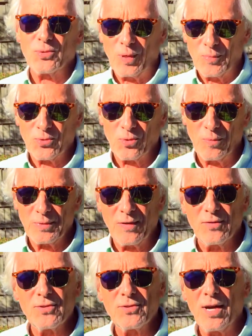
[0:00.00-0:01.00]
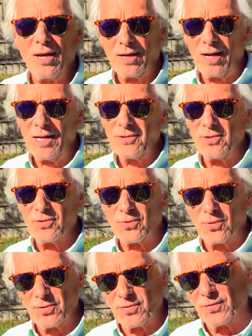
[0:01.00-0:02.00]
are absorbed. You have this constant
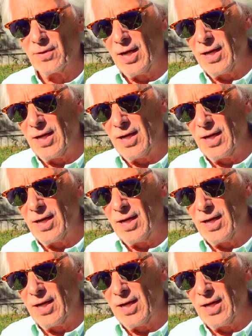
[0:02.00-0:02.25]
source of